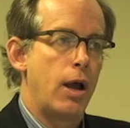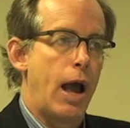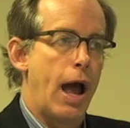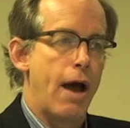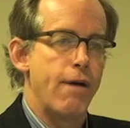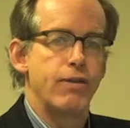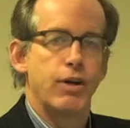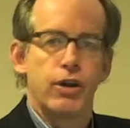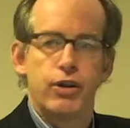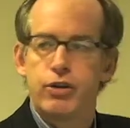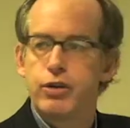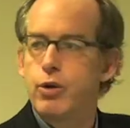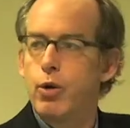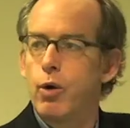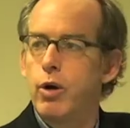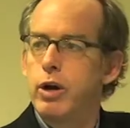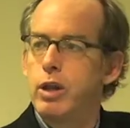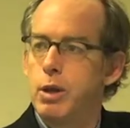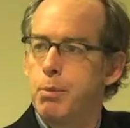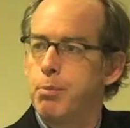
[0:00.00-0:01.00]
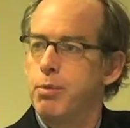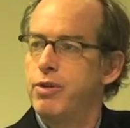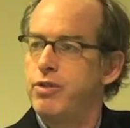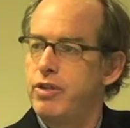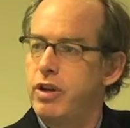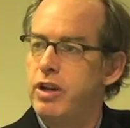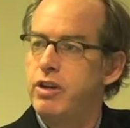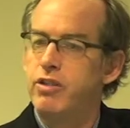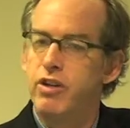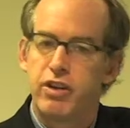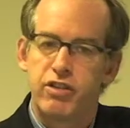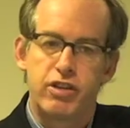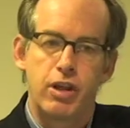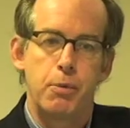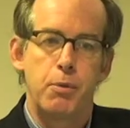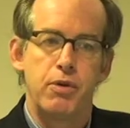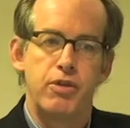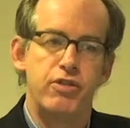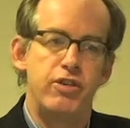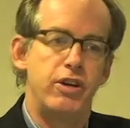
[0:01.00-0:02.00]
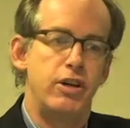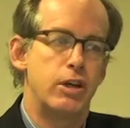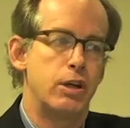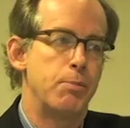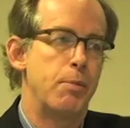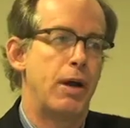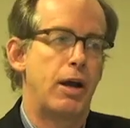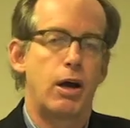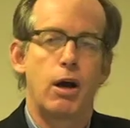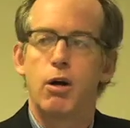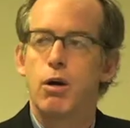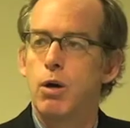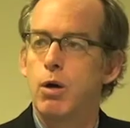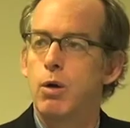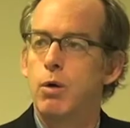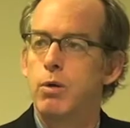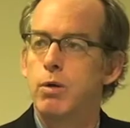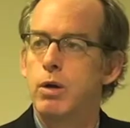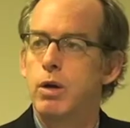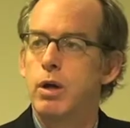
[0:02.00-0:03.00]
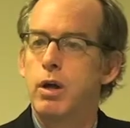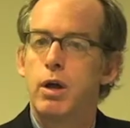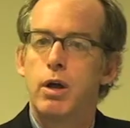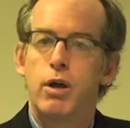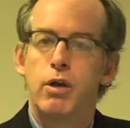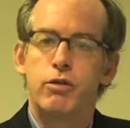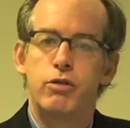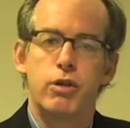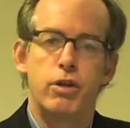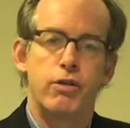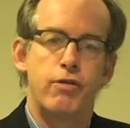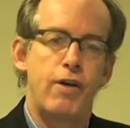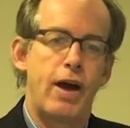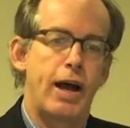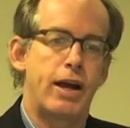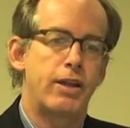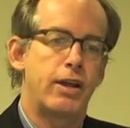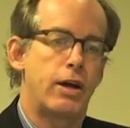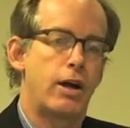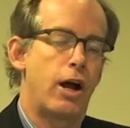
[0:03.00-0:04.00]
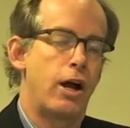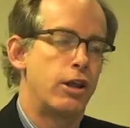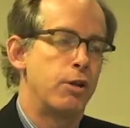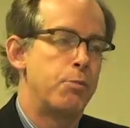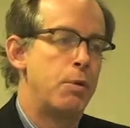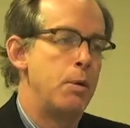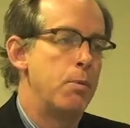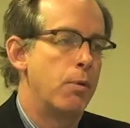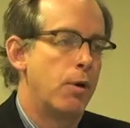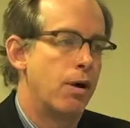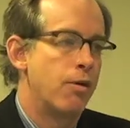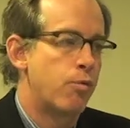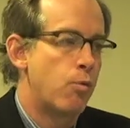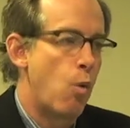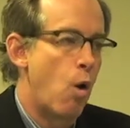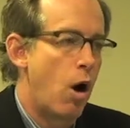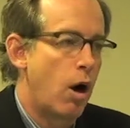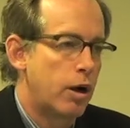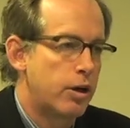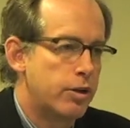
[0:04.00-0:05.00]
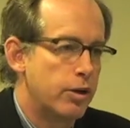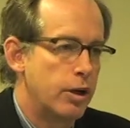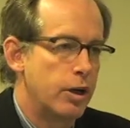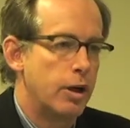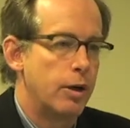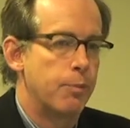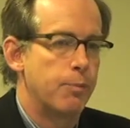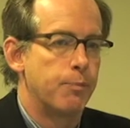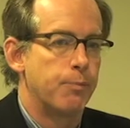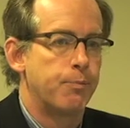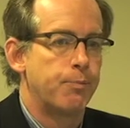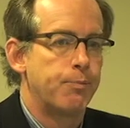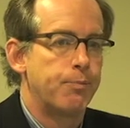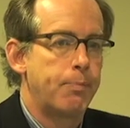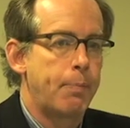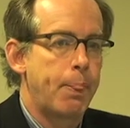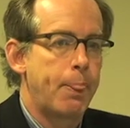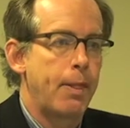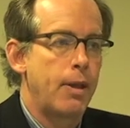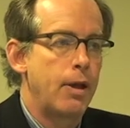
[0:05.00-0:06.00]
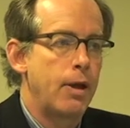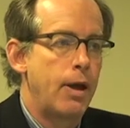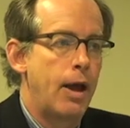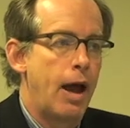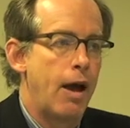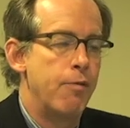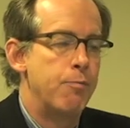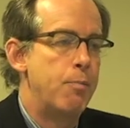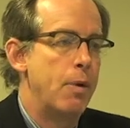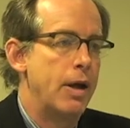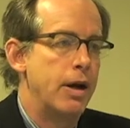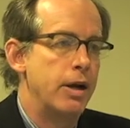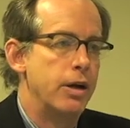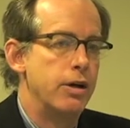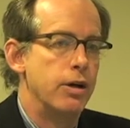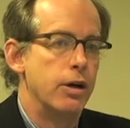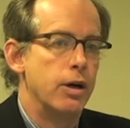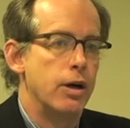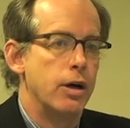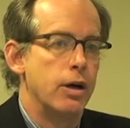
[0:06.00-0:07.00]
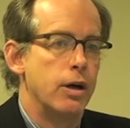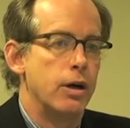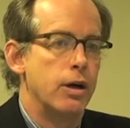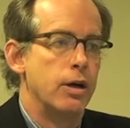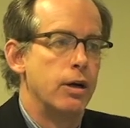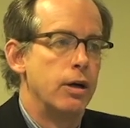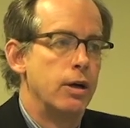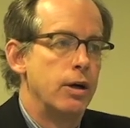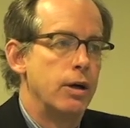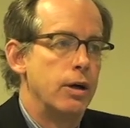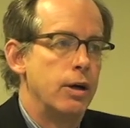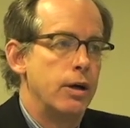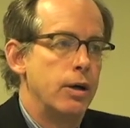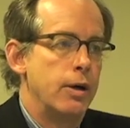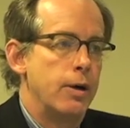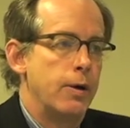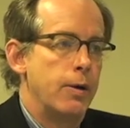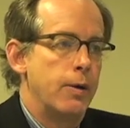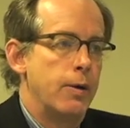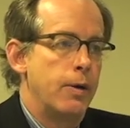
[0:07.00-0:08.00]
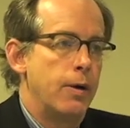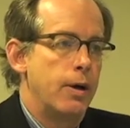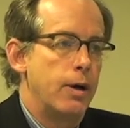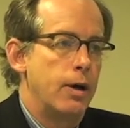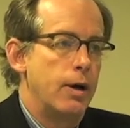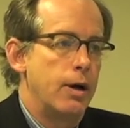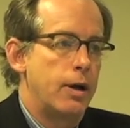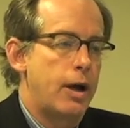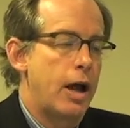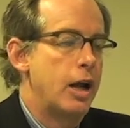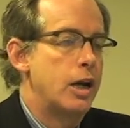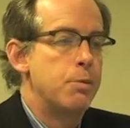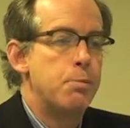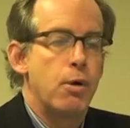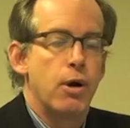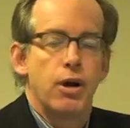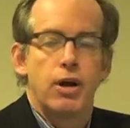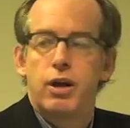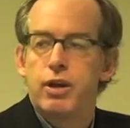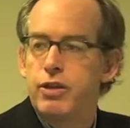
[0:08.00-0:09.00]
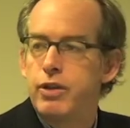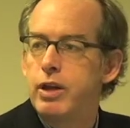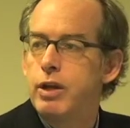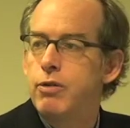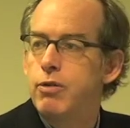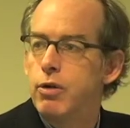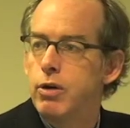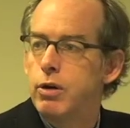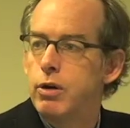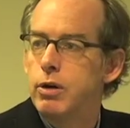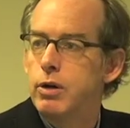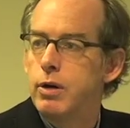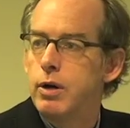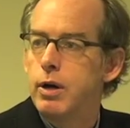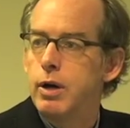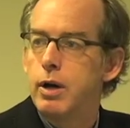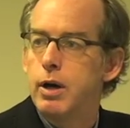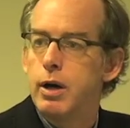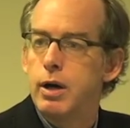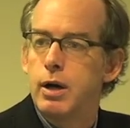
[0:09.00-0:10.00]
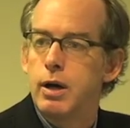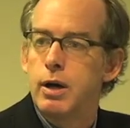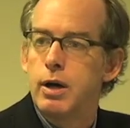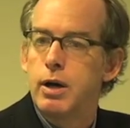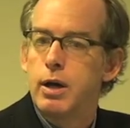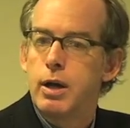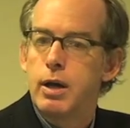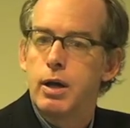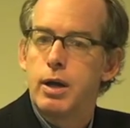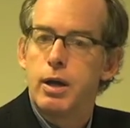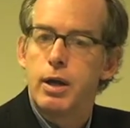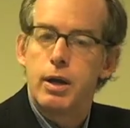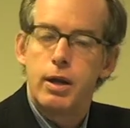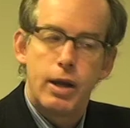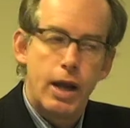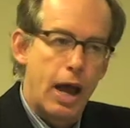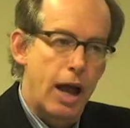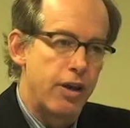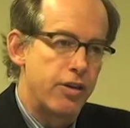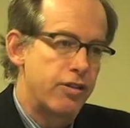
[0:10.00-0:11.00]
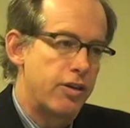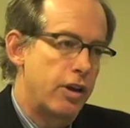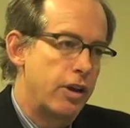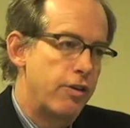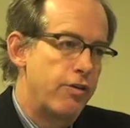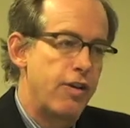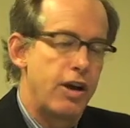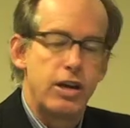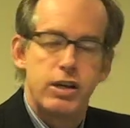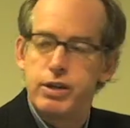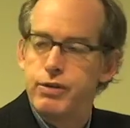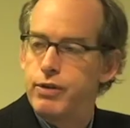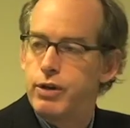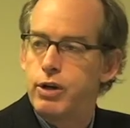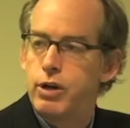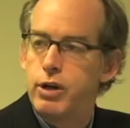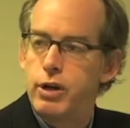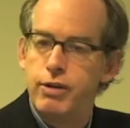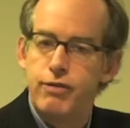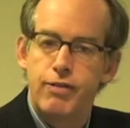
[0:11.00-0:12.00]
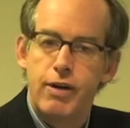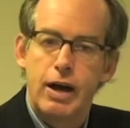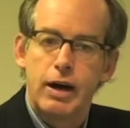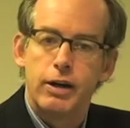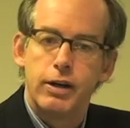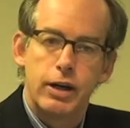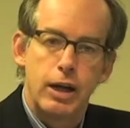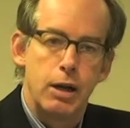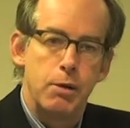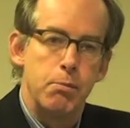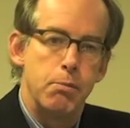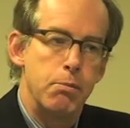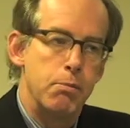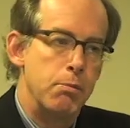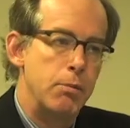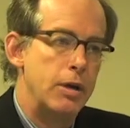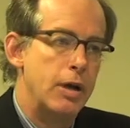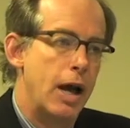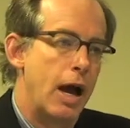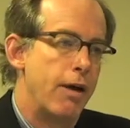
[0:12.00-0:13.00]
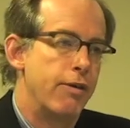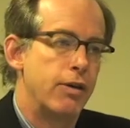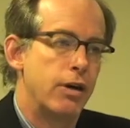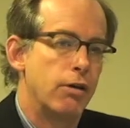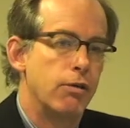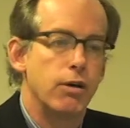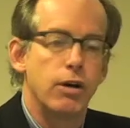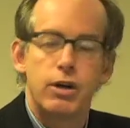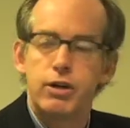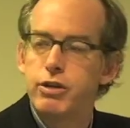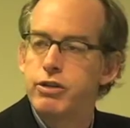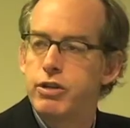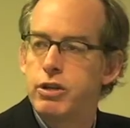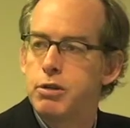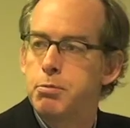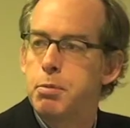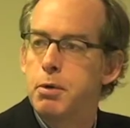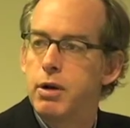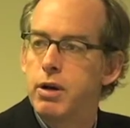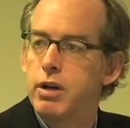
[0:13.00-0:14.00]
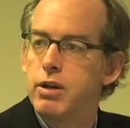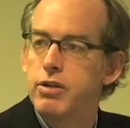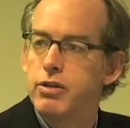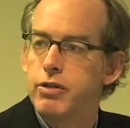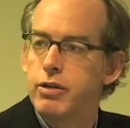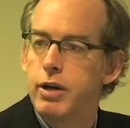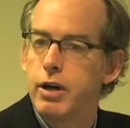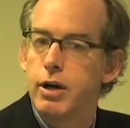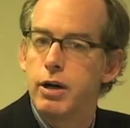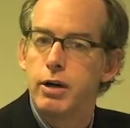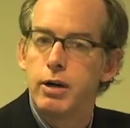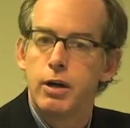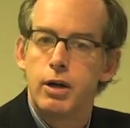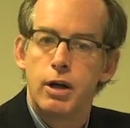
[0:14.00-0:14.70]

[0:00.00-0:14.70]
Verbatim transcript: having a story that precedes us that we seek to make our own. So the fact that other people have walked, um, have been in uh, Canterbury Cathedral, uh, yes, on the face of it, could invalidate me having a religious experience there.